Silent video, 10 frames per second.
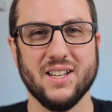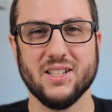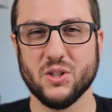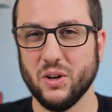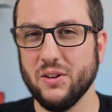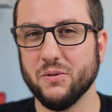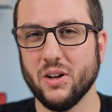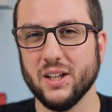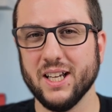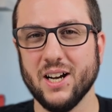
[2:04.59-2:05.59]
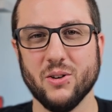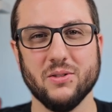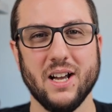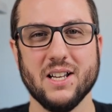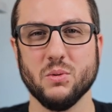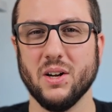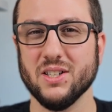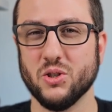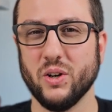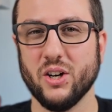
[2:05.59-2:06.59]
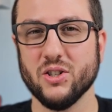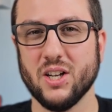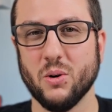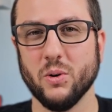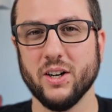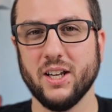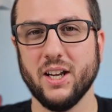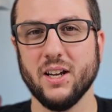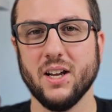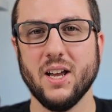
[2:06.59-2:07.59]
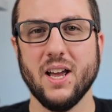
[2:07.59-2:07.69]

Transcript: screen falling out as well as triggers not working.